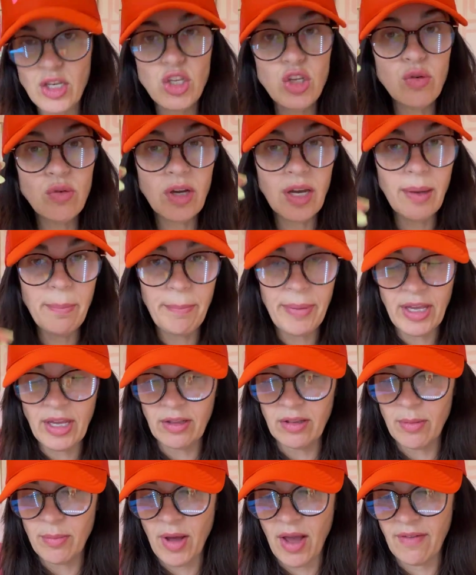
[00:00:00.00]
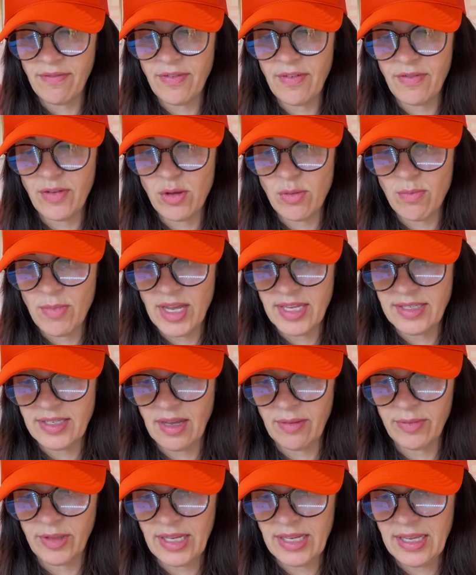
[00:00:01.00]
you can peel them off if you
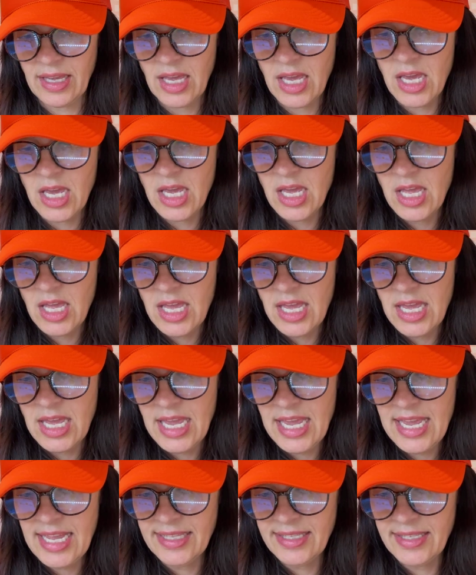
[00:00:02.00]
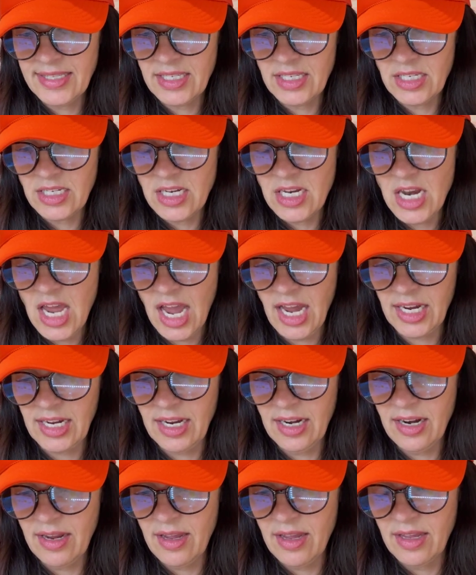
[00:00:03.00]
mess up. Like, it's
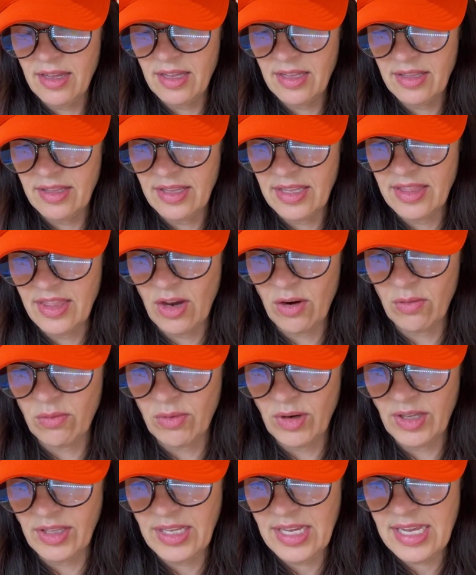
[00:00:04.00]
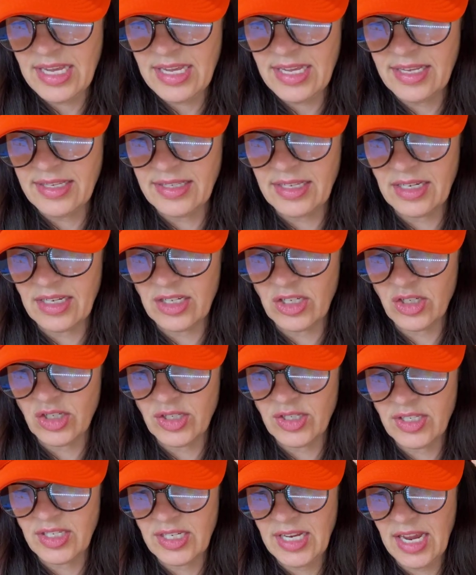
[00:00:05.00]
not gonna, they're really easy to
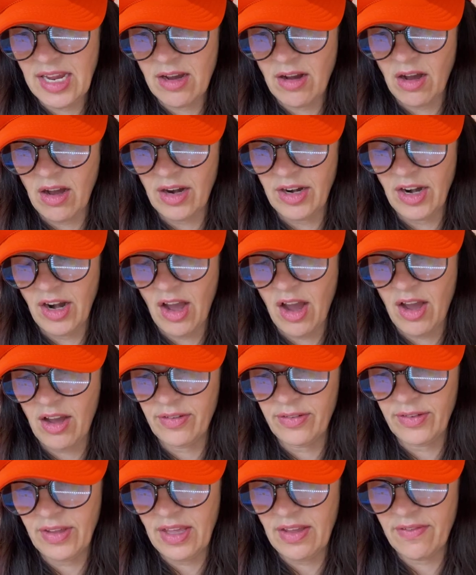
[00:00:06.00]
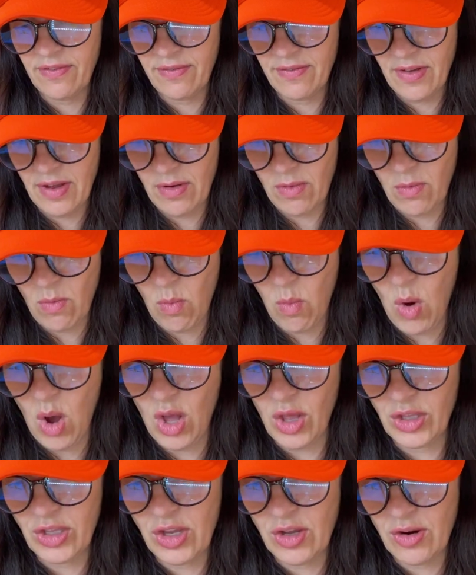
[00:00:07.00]
just take on and off
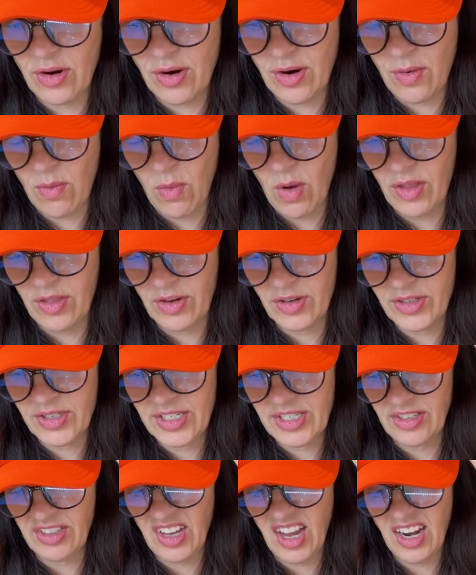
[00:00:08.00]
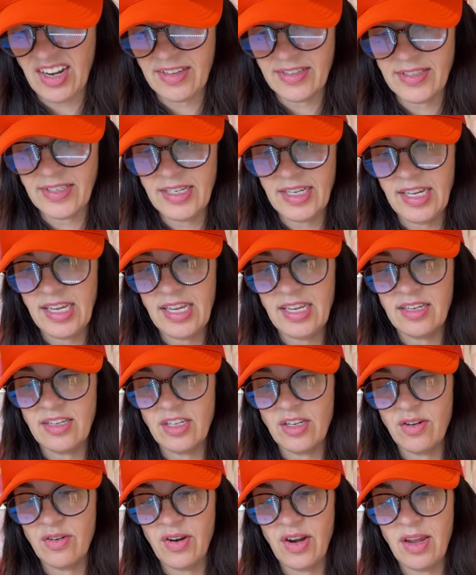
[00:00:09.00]
while they're still kind of
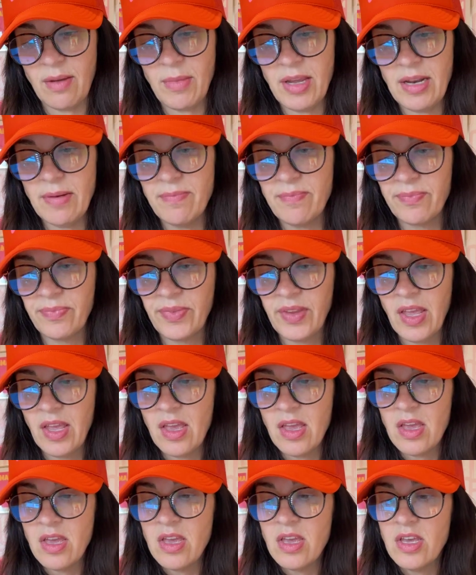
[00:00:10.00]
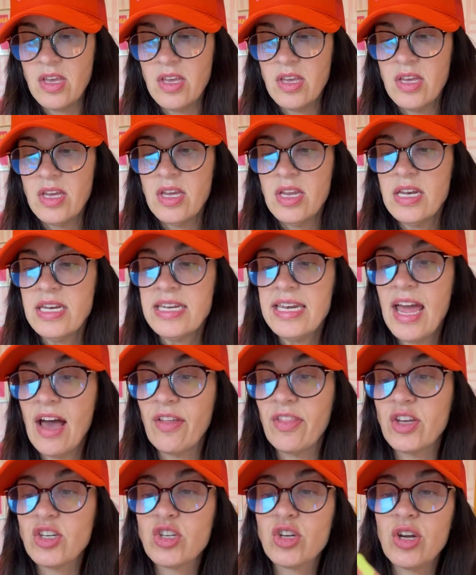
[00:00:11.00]
sticky. Do you know what I mean?
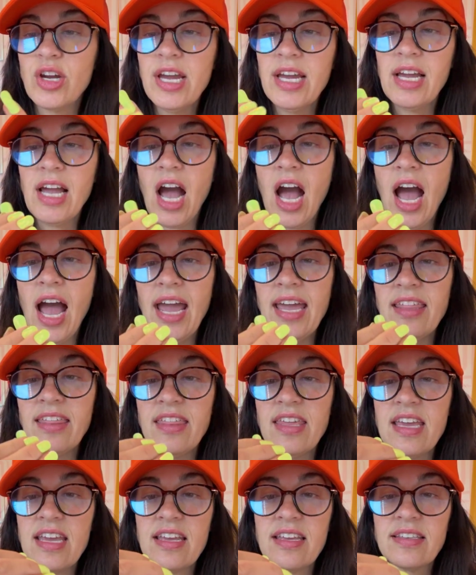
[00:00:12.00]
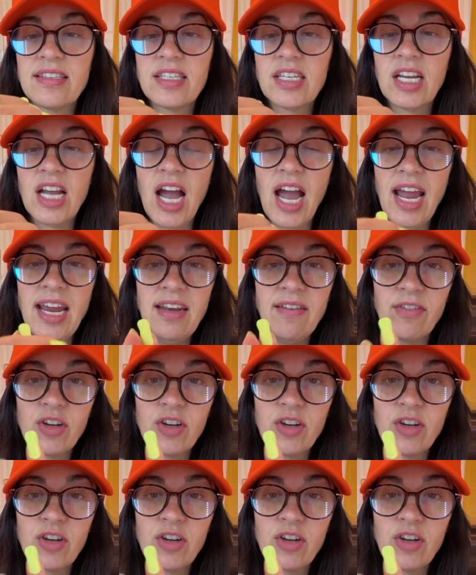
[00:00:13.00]
Now the trick, I think, is to